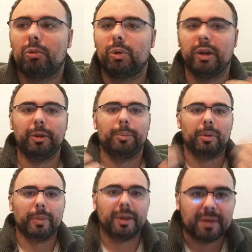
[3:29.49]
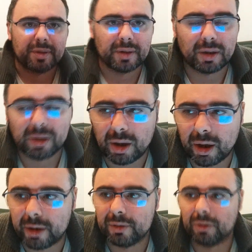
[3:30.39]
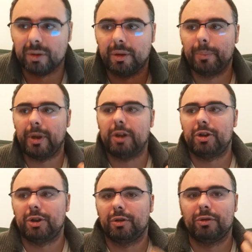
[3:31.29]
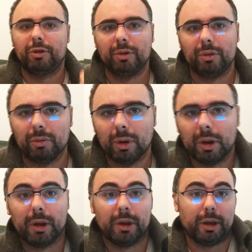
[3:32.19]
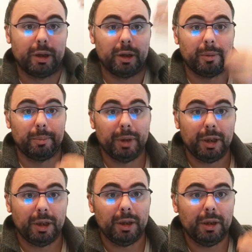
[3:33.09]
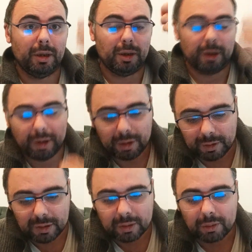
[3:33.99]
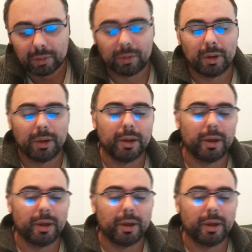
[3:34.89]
really permits the client or the patient to be into